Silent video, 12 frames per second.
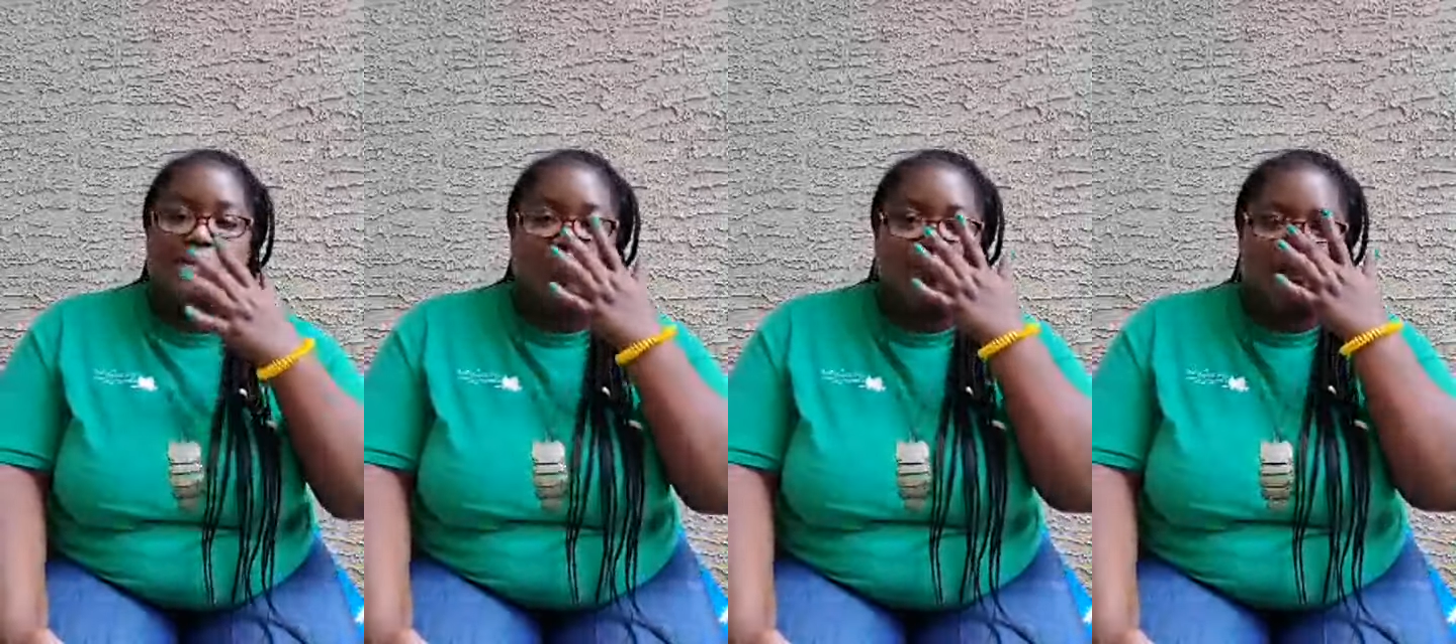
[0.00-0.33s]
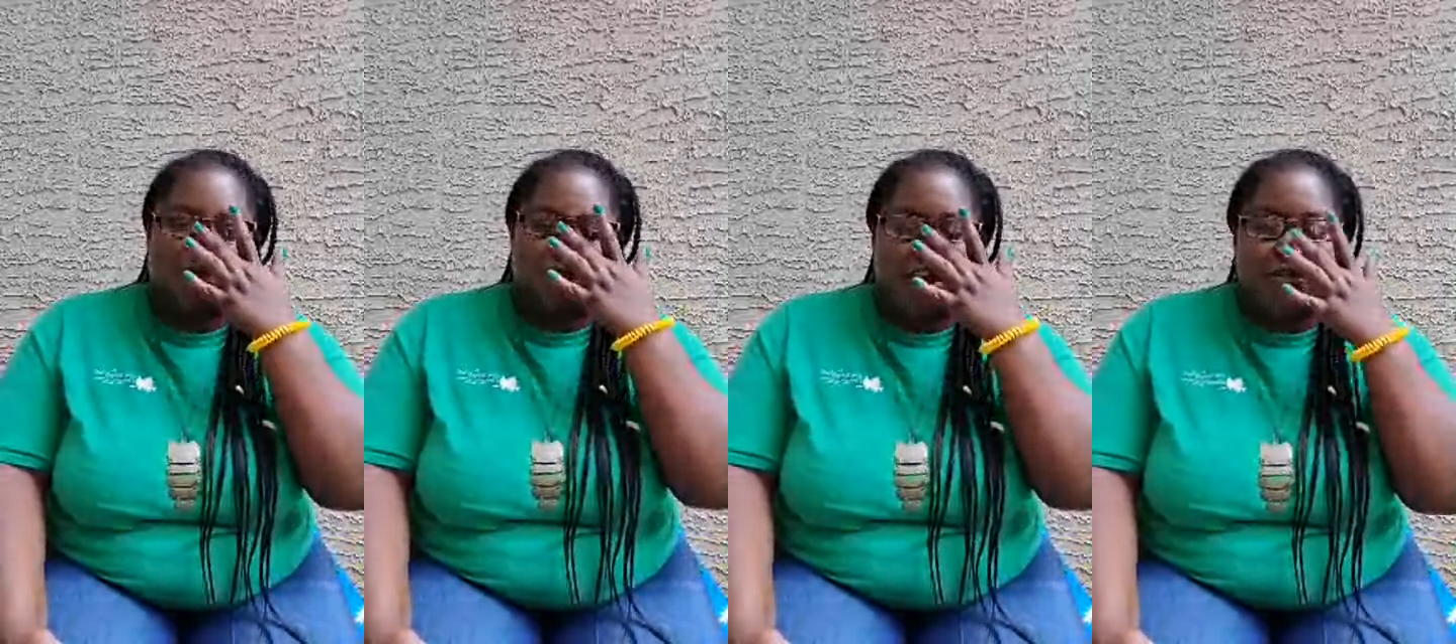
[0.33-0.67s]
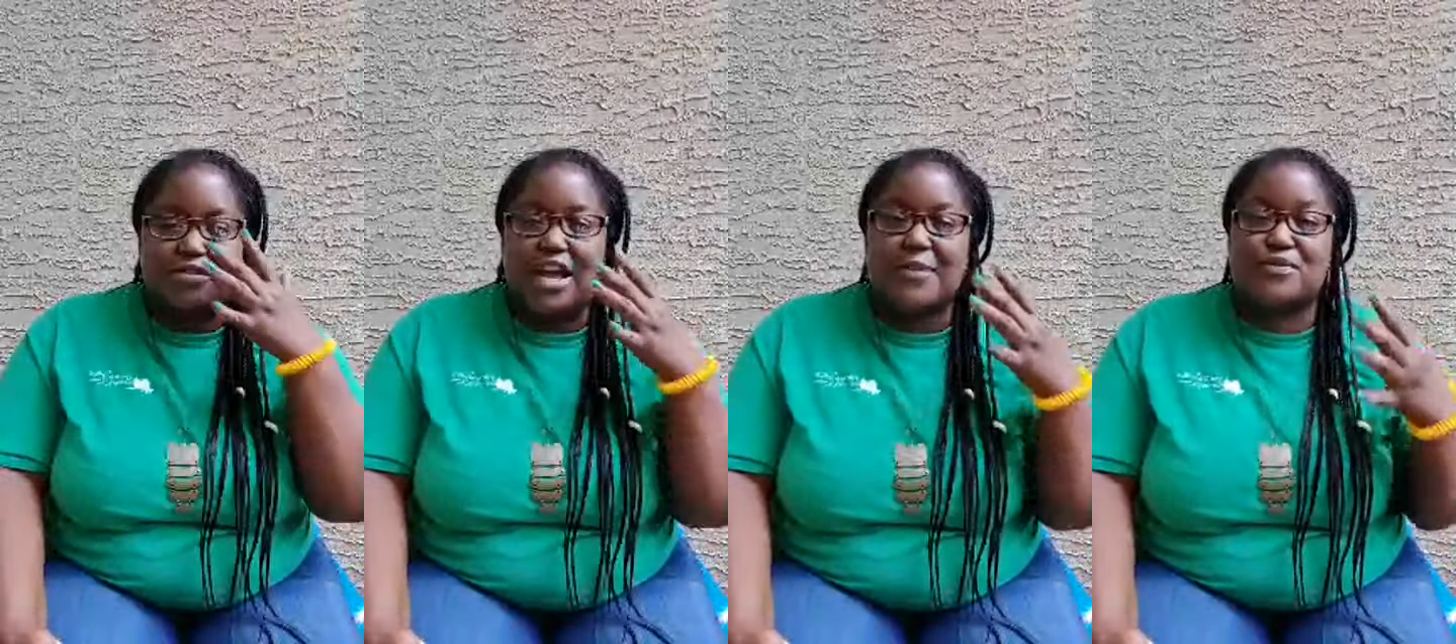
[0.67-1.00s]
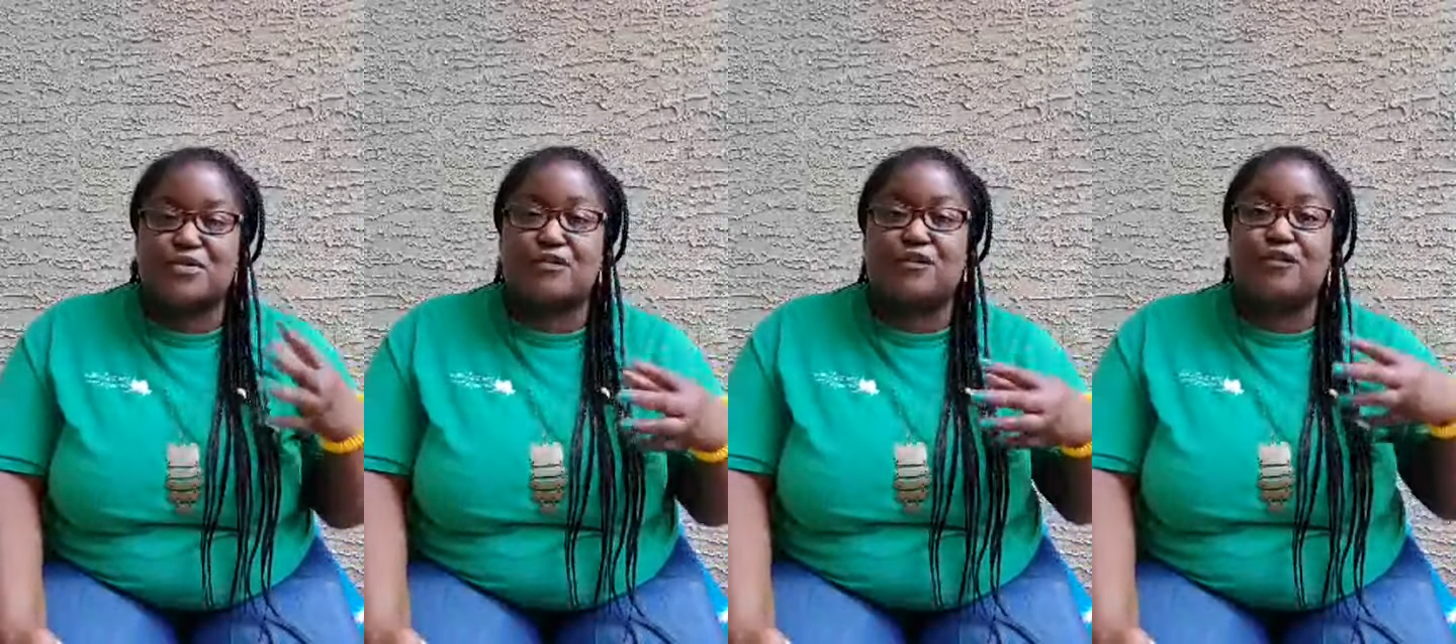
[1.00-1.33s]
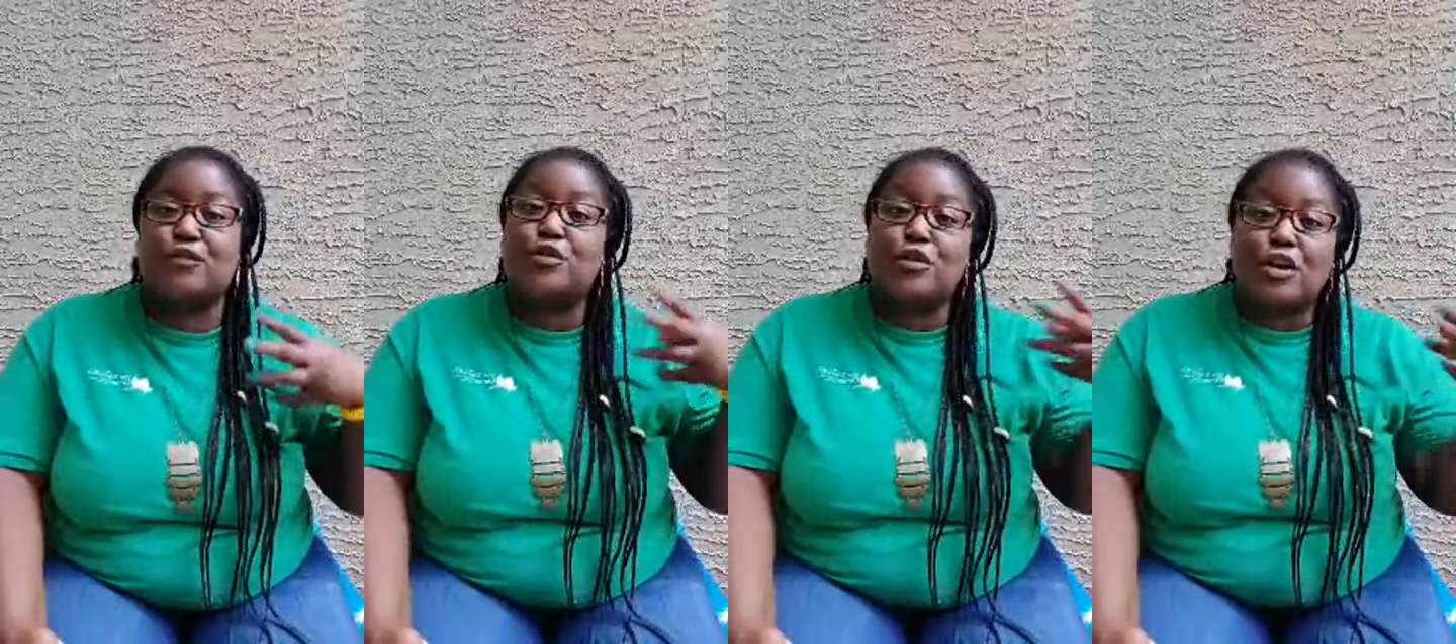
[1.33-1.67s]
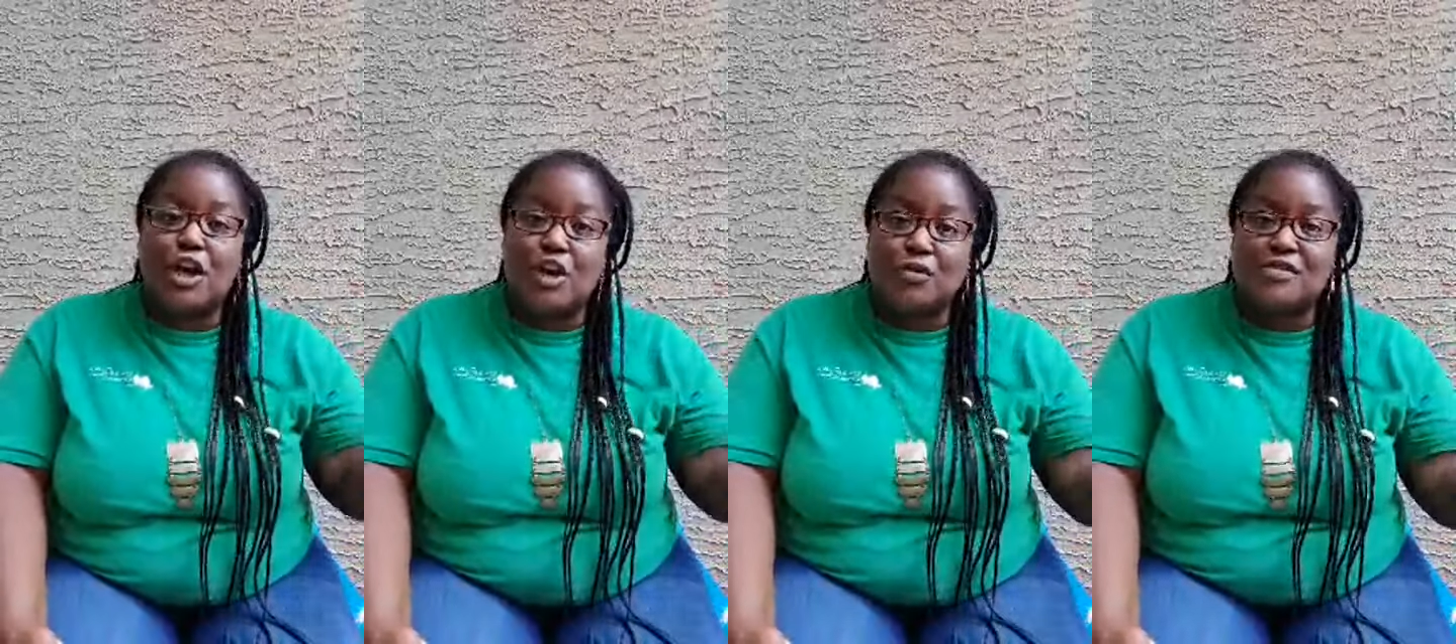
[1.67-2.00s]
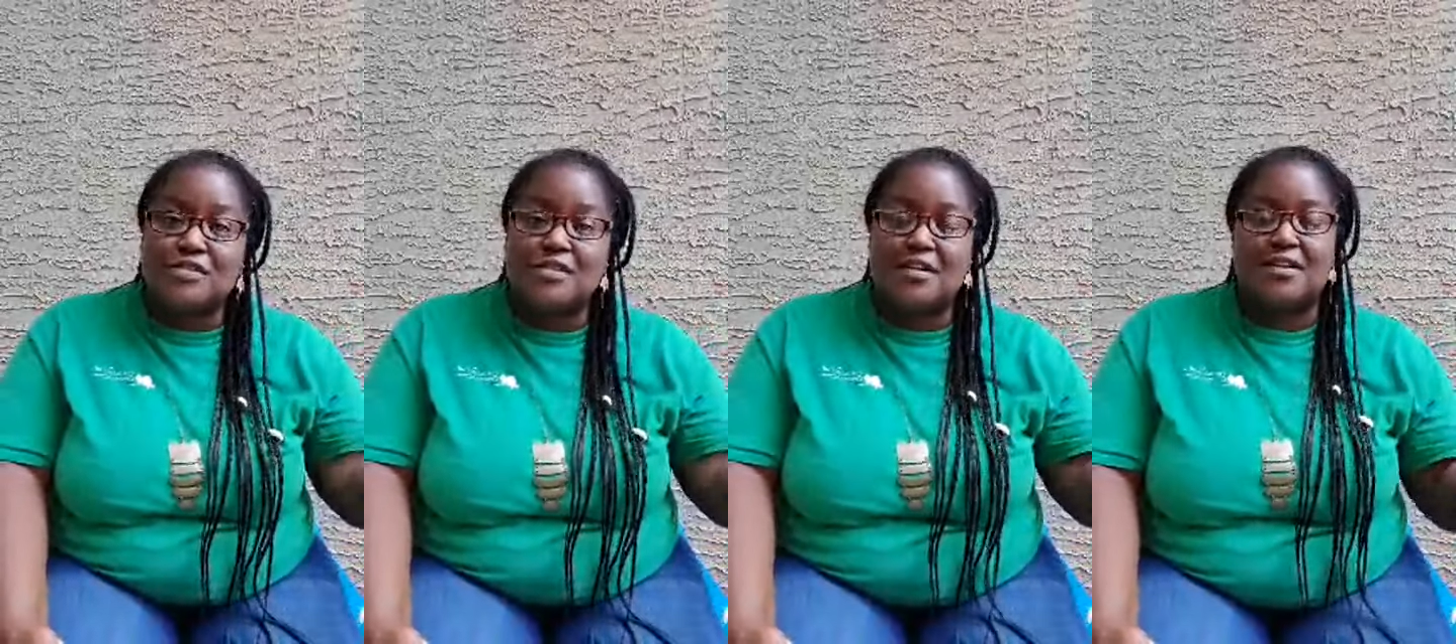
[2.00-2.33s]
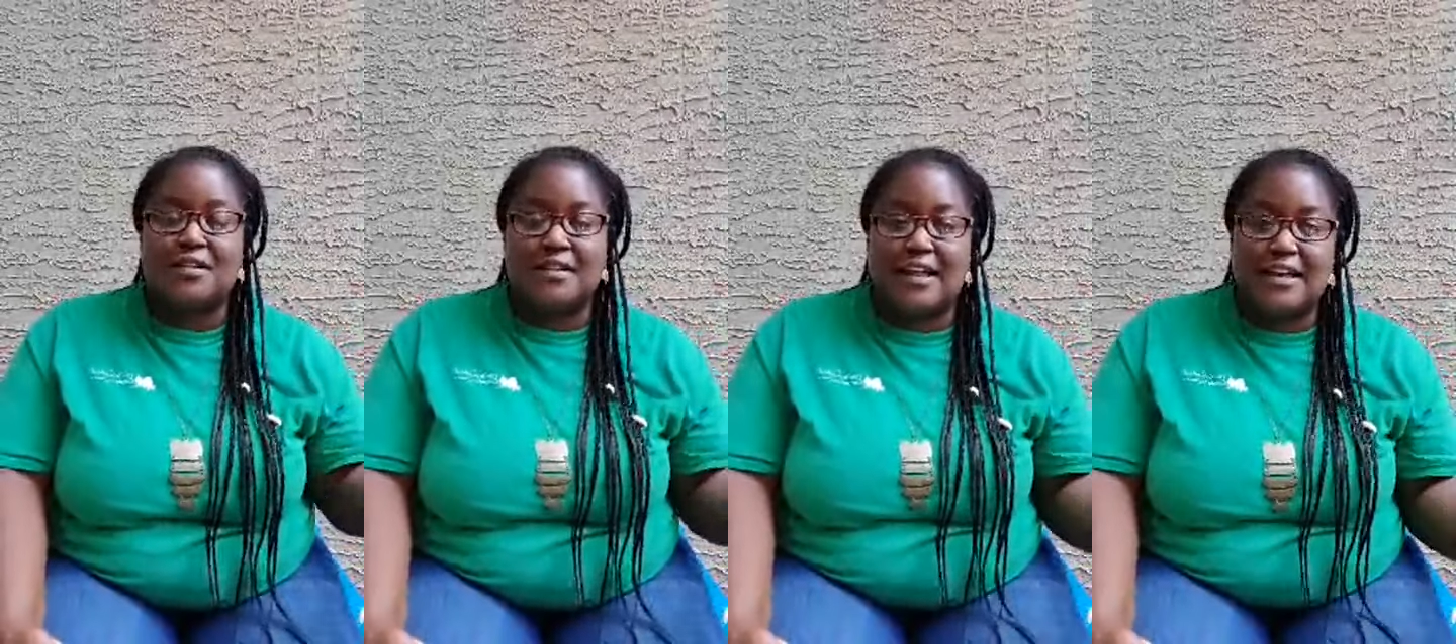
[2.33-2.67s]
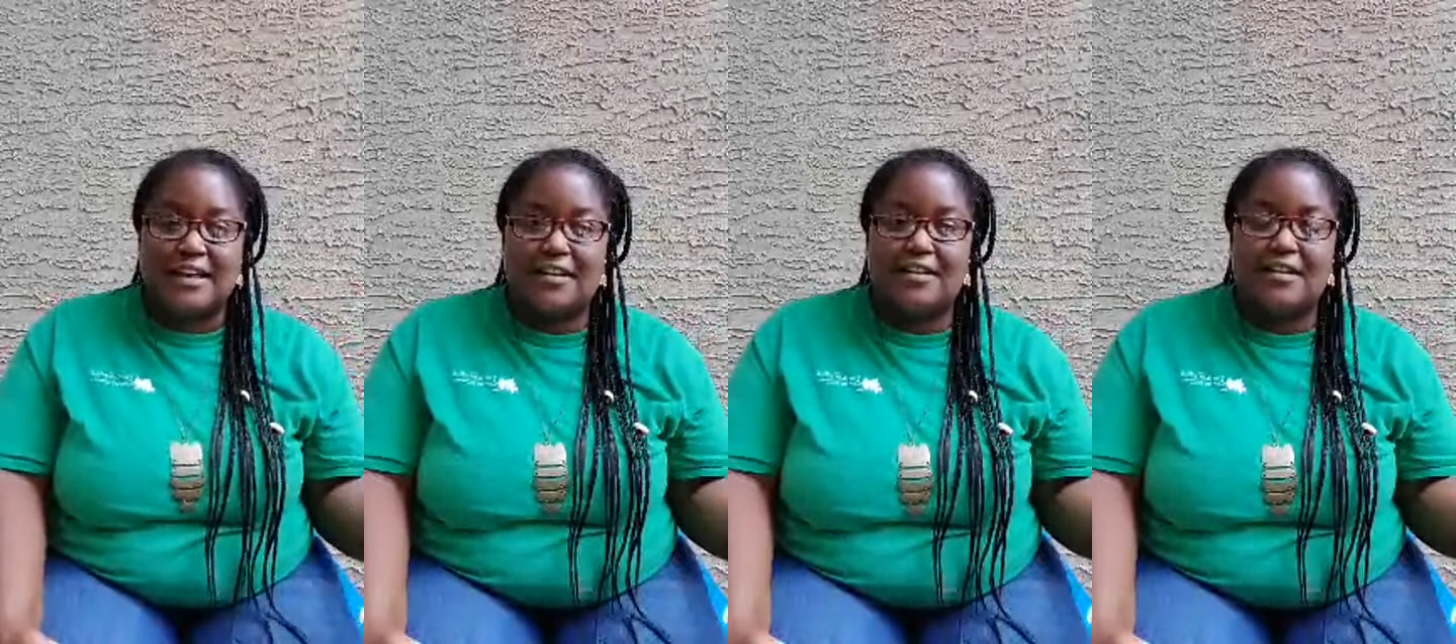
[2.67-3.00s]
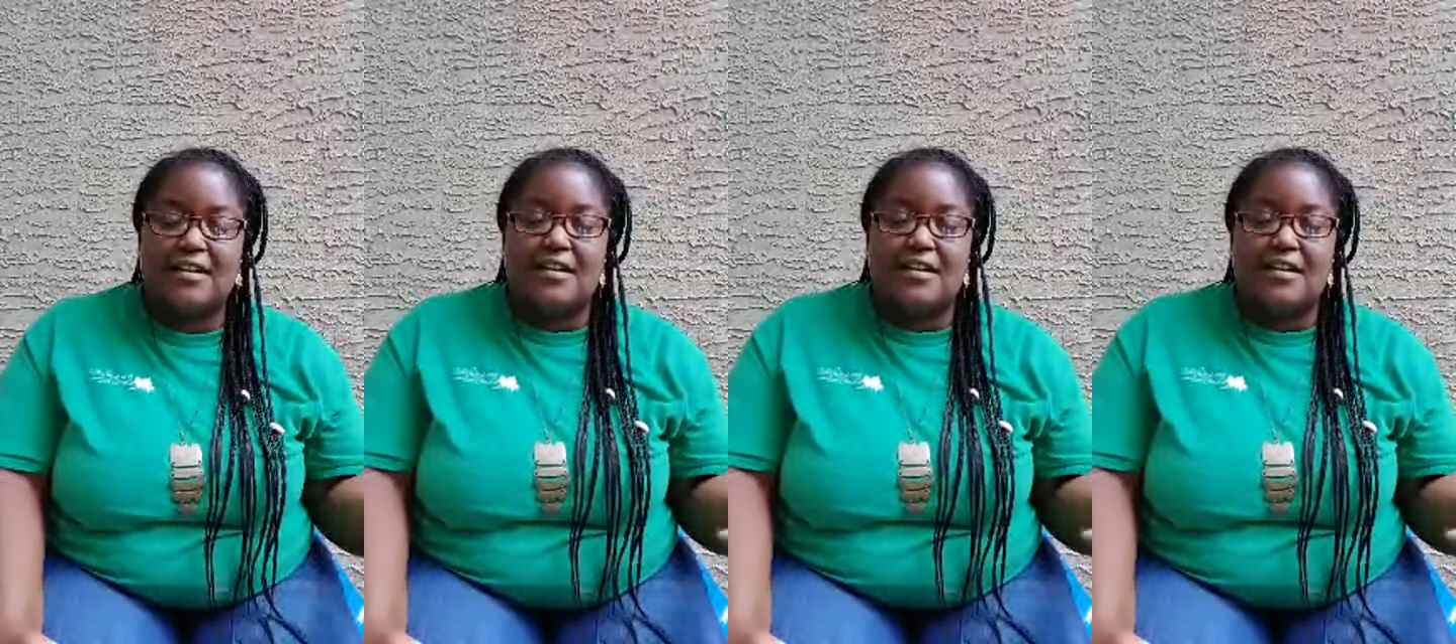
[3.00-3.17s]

beard or other types of fruticose lichen,